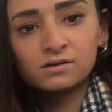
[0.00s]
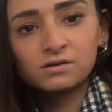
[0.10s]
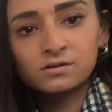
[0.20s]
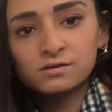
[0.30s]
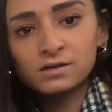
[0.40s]

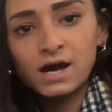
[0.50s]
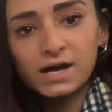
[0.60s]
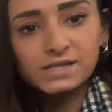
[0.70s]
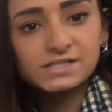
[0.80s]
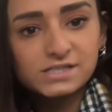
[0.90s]

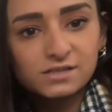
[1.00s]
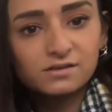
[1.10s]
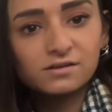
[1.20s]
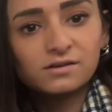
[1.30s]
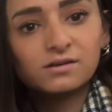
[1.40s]
It.
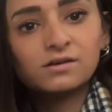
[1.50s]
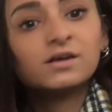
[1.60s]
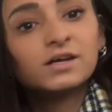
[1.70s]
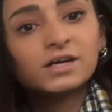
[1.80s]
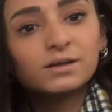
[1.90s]

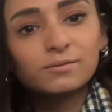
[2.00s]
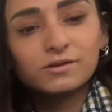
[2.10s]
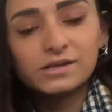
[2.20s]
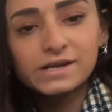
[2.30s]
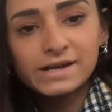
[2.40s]

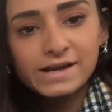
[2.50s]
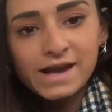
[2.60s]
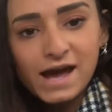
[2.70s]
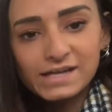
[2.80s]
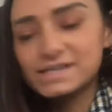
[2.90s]

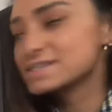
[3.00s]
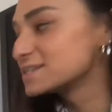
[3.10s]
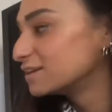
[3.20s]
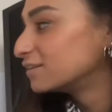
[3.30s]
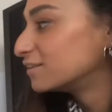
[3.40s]
Night.
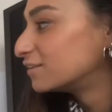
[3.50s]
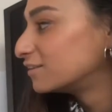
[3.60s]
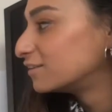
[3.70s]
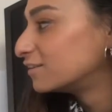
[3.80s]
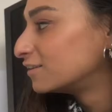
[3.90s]

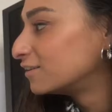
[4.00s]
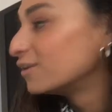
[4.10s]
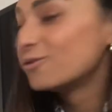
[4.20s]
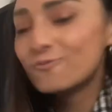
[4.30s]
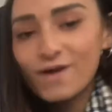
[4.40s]

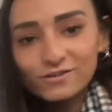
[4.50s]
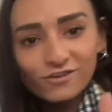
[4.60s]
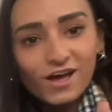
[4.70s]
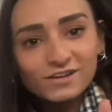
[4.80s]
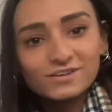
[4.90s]
Well
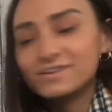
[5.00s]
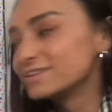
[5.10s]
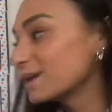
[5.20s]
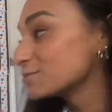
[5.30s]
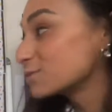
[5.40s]
done.
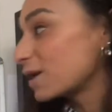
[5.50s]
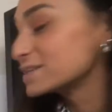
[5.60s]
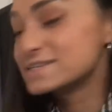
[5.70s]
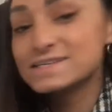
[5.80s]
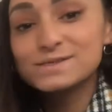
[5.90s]
That was
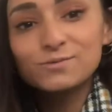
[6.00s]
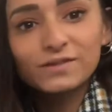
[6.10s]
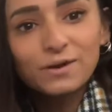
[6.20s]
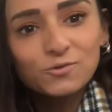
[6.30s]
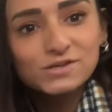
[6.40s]
quite an easy one,
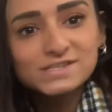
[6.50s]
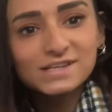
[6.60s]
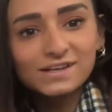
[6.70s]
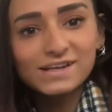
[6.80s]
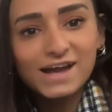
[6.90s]
that was.
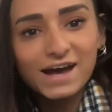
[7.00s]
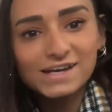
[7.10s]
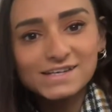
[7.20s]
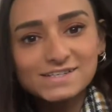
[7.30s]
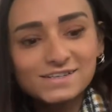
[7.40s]

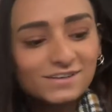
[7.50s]
Night.